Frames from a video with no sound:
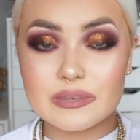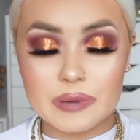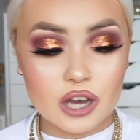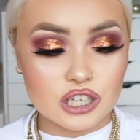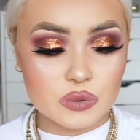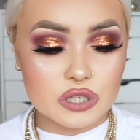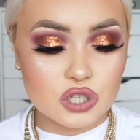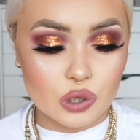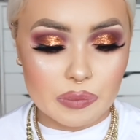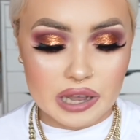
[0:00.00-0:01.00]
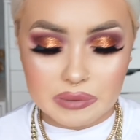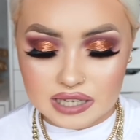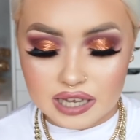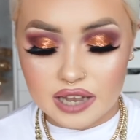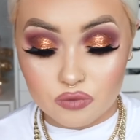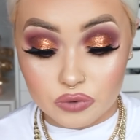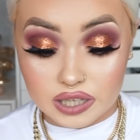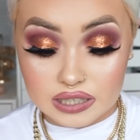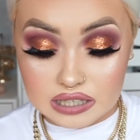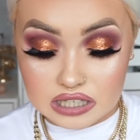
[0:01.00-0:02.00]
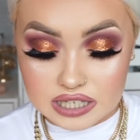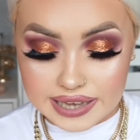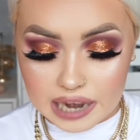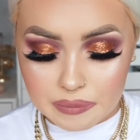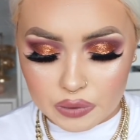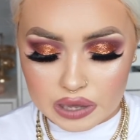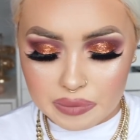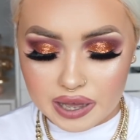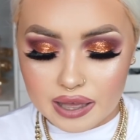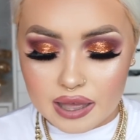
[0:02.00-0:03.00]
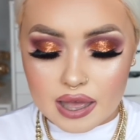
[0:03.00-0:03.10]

Because it was so pigmented, it really did scare me a wee bit,